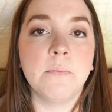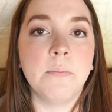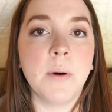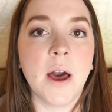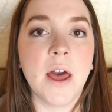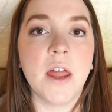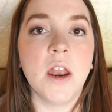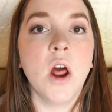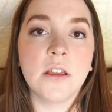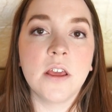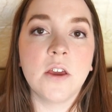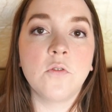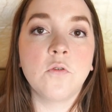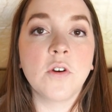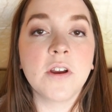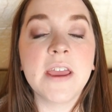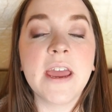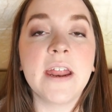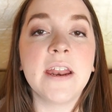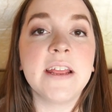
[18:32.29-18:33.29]
but if
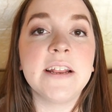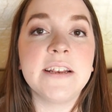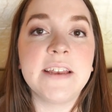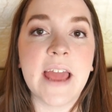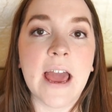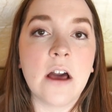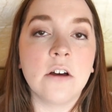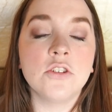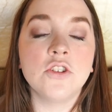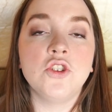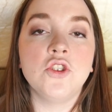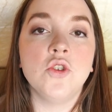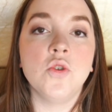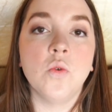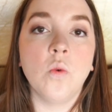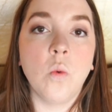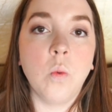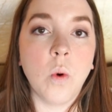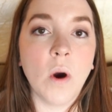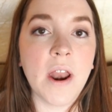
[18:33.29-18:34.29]
we're getting down
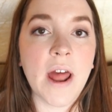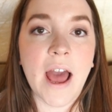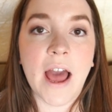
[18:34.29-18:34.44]
to what